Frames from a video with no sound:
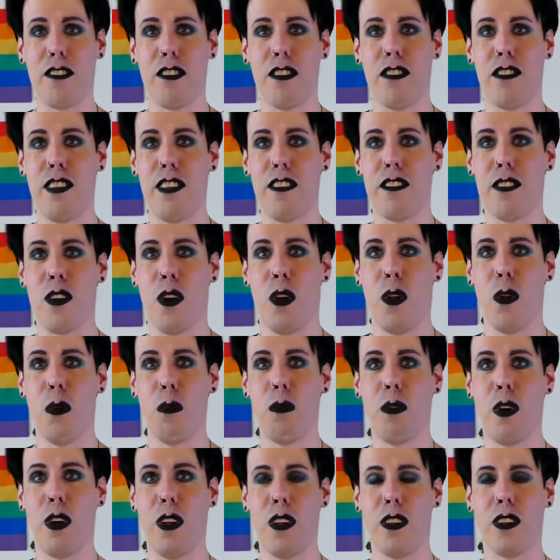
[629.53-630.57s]
She sees the whole
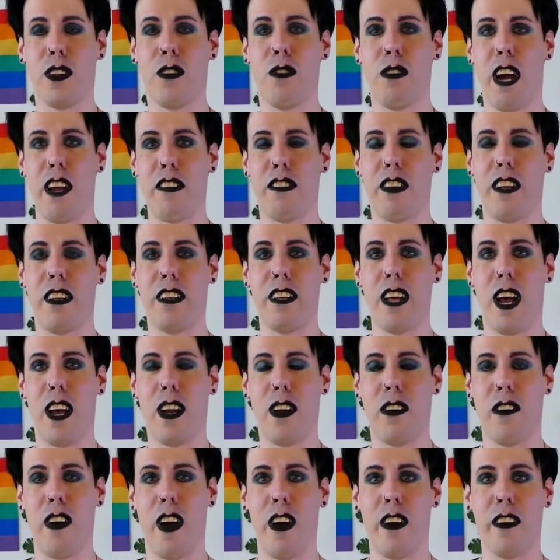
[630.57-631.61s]
world crashing down
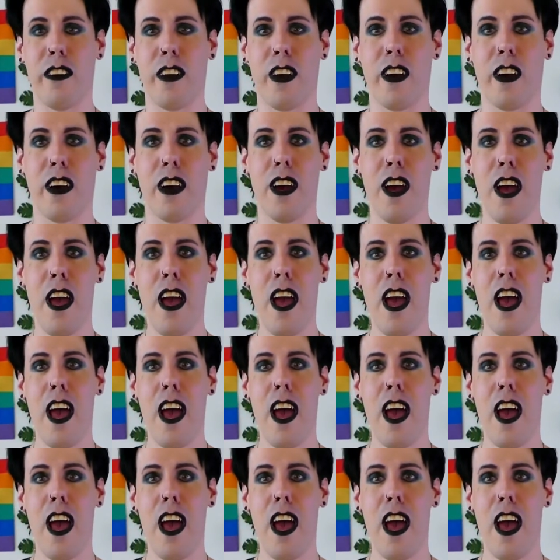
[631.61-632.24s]
around her,